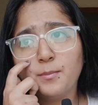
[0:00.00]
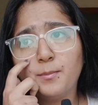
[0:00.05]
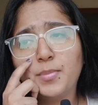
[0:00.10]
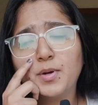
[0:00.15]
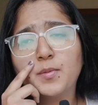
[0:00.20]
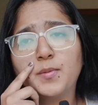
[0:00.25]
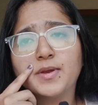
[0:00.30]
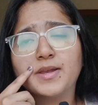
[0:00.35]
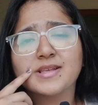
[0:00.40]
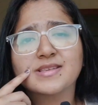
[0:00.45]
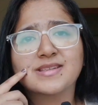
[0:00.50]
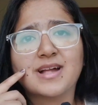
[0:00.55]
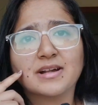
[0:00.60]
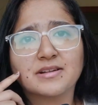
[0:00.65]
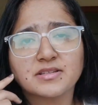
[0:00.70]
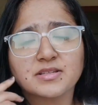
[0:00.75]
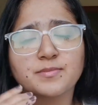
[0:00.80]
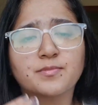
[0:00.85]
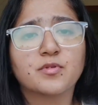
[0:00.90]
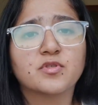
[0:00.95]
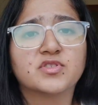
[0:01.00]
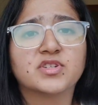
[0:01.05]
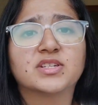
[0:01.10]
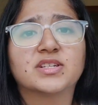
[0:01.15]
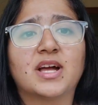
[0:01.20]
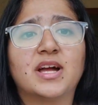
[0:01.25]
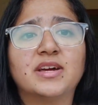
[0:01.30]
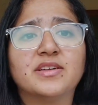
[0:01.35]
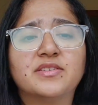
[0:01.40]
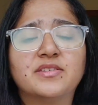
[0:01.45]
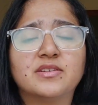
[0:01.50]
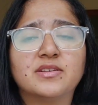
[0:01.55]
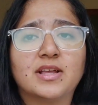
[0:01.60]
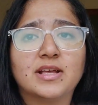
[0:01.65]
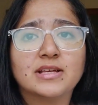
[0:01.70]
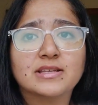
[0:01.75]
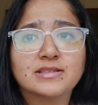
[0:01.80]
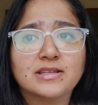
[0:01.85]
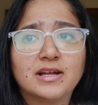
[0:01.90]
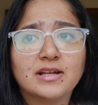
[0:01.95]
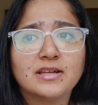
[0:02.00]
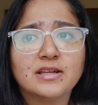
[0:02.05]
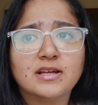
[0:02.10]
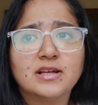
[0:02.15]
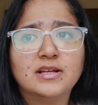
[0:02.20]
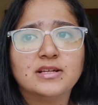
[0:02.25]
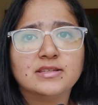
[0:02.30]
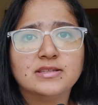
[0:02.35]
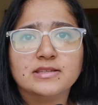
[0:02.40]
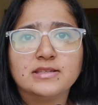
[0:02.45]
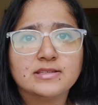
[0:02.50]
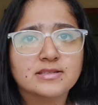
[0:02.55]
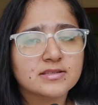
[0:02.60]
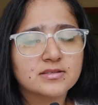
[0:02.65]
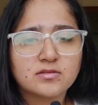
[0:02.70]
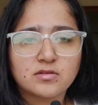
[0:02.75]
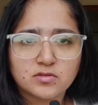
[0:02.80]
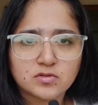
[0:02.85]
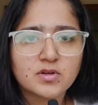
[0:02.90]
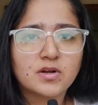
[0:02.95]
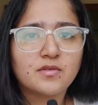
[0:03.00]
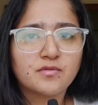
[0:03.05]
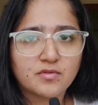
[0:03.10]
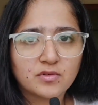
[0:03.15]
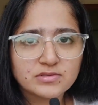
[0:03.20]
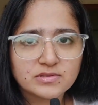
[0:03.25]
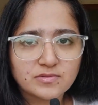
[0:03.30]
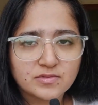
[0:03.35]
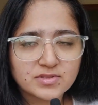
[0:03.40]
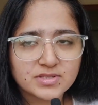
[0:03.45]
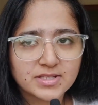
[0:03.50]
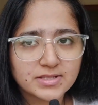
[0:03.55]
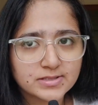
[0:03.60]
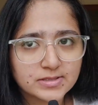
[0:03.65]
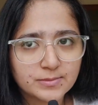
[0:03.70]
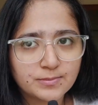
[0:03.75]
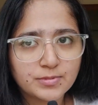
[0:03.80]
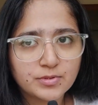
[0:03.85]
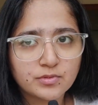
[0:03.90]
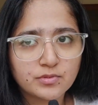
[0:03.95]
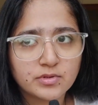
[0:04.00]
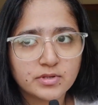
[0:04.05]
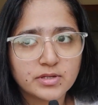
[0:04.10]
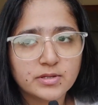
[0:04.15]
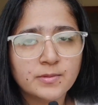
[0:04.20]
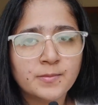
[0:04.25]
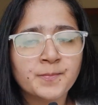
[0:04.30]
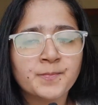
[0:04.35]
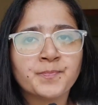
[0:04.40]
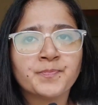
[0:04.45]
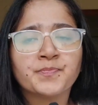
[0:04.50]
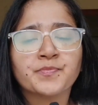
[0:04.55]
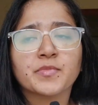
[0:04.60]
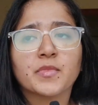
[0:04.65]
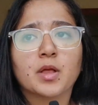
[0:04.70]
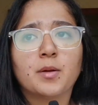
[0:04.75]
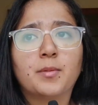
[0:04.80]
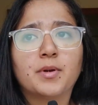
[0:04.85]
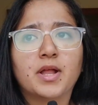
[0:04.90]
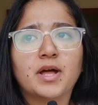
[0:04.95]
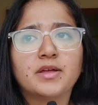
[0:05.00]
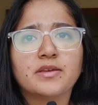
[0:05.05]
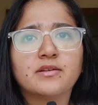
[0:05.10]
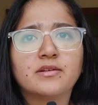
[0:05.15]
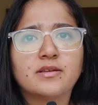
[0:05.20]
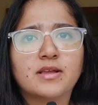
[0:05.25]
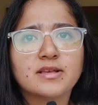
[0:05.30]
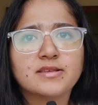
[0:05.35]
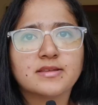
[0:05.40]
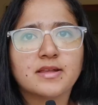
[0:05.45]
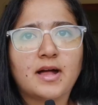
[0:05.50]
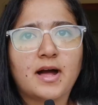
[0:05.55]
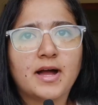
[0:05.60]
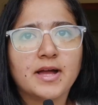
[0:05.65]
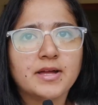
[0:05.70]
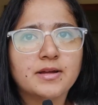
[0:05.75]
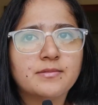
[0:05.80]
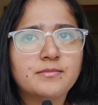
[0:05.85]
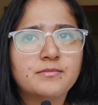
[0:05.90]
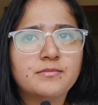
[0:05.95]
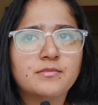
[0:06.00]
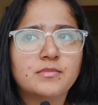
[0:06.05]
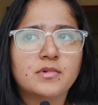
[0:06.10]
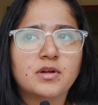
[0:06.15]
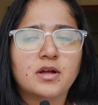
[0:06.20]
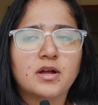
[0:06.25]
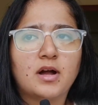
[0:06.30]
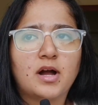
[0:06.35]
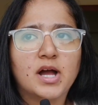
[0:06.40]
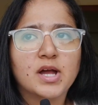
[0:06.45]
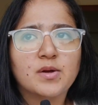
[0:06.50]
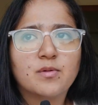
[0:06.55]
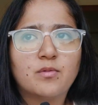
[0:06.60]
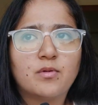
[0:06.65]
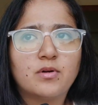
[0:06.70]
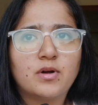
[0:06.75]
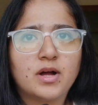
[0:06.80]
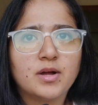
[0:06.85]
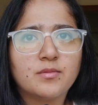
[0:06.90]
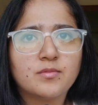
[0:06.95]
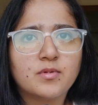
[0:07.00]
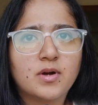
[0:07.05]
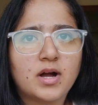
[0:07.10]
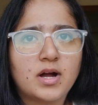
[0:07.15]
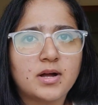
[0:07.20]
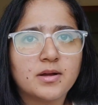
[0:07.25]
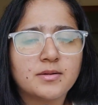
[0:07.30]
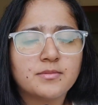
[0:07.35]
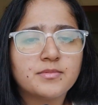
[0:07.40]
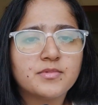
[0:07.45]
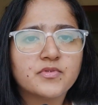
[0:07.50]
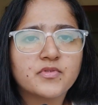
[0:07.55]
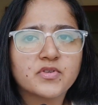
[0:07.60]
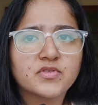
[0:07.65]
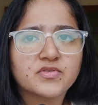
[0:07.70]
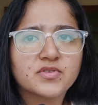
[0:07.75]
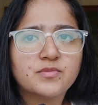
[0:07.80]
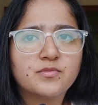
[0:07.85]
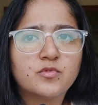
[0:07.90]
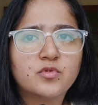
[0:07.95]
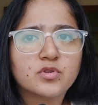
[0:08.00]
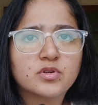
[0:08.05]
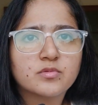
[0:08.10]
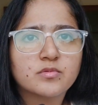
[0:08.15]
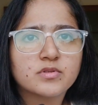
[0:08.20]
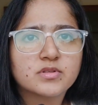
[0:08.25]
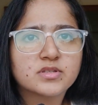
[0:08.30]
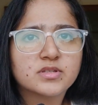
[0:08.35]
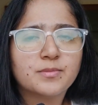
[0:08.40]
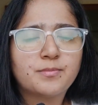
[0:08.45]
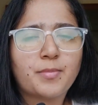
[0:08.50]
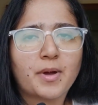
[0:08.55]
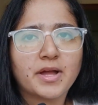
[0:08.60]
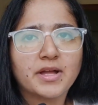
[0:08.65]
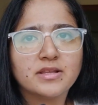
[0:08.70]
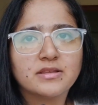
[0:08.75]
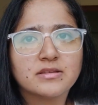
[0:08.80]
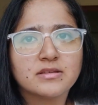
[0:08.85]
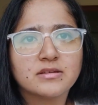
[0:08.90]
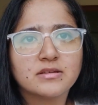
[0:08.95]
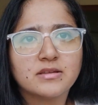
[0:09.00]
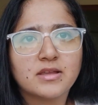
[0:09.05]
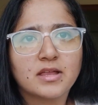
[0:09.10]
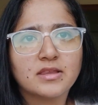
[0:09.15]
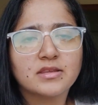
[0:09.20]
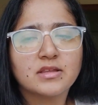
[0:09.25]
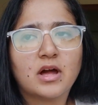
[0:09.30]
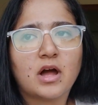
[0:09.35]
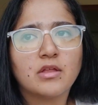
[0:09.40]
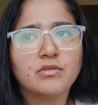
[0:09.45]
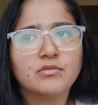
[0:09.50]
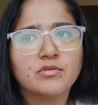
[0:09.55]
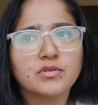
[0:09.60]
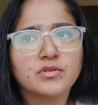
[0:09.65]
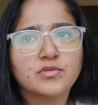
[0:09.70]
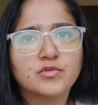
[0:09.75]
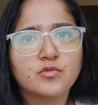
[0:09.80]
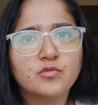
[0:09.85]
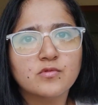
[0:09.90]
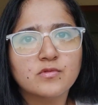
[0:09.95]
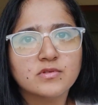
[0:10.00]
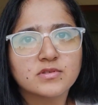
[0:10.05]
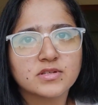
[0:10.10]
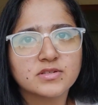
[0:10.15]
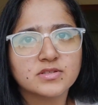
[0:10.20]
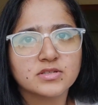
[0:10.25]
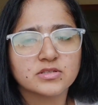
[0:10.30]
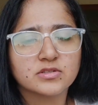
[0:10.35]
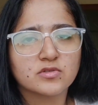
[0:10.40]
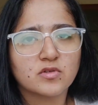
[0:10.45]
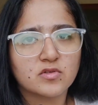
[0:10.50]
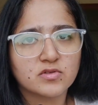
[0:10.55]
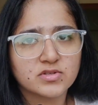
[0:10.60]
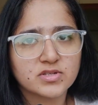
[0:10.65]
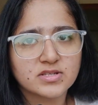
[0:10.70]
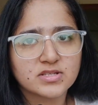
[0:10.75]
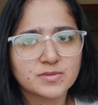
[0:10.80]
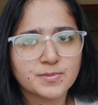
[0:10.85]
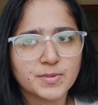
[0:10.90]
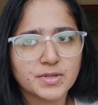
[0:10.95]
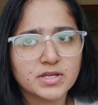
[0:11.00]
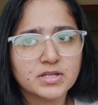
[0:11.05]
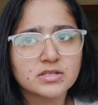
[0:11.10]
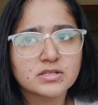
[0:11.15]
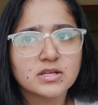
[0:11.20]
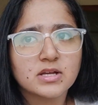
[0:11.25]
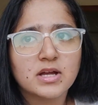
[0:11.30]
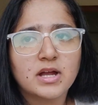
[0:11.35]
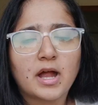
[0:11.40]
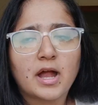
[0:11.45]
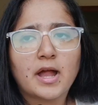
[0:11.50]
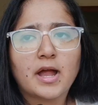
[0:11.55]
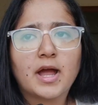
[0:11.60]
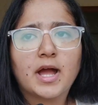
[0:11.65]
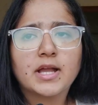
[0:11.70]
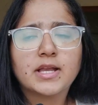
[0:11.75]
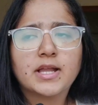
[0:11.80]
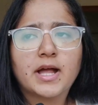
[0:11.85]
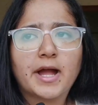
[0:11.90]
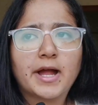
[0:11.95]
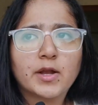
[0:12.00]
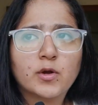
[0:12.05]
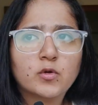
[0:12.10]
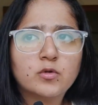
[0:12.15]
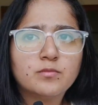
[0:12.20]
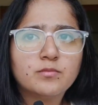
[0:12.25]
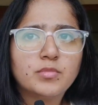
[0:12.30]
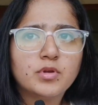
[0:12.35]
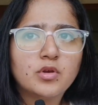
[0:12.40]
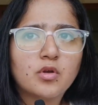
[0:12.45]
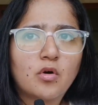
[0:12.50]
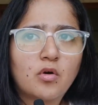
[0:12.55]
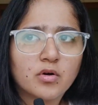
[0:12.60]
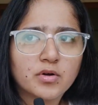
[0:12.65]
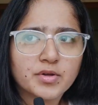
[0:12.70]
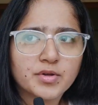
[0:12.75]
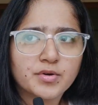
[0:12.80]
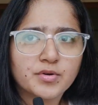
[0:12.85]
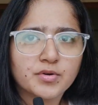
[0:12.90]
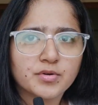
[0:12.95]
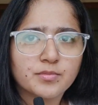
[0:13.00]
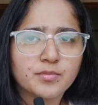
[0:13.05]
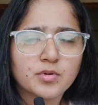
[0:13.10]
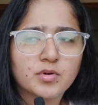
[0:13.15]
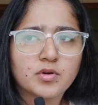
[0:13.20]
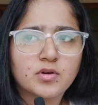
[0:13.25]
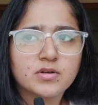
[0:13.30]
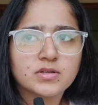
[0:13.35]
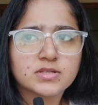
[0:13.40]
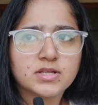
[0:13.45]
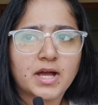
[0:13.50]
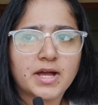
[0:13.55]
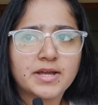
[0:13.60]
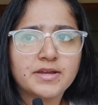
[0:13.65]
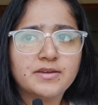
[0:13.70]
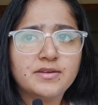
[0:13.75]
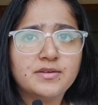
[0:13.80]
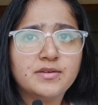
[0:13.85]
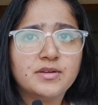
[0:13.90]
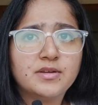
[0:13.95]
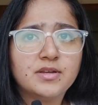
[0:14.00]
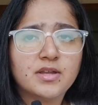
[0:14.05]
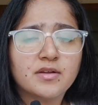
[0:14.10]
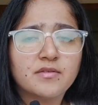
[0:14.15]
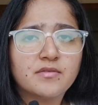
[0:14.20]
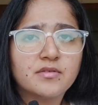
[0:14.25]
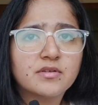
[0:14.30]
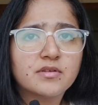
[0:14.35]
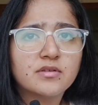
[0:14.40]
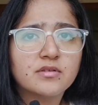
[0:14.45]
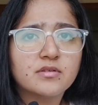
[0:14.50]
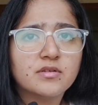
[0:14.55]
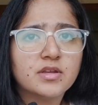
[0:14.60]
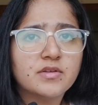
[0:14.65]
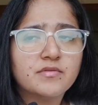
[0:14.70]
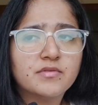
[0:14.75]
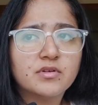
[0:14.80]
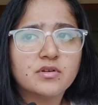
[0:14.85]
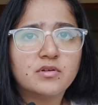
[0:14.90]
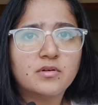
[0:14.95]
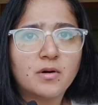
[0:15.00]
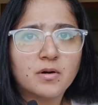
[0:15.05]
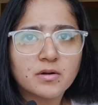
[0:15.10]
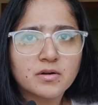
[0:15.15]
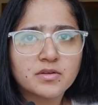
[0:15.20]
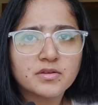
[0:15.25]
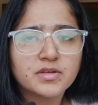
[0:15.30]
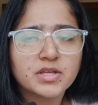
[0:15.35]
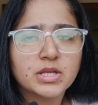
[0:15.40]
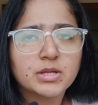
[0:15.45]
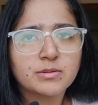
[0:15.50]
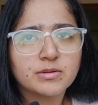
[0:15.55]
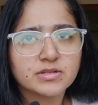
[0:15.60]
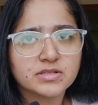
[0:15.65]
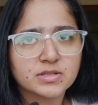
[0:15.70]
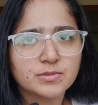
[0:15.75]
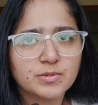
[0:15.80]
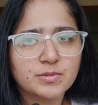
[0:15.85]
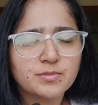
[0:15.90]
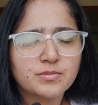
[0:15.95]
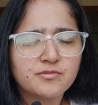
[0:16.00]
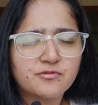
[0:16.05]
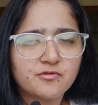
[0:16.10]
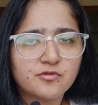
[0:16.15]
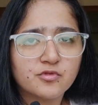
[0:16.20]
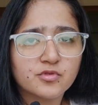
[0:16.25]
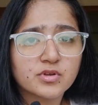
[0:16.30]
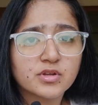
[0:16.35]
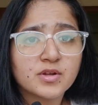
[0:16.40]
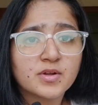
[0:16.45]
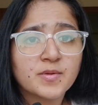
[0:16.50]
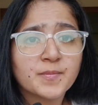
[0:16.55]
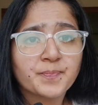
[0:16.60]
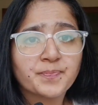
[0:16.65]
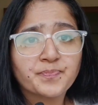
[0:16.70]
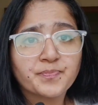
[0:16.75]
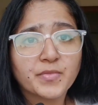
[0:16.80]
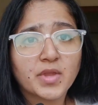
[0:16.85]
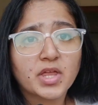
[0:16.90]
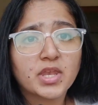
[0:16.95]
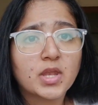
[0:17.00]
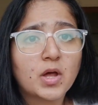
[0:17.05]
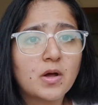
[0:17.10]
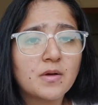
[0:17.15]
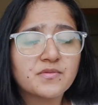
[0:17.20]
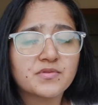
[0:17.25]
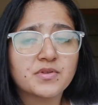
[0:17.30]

But when I started the project, I realized that this is also, of course, it was SAP only. But I realized that I am interested more towards the Python and the other tools and technology space. And I don't belong here because I never even heard the name SAP before. And now I'm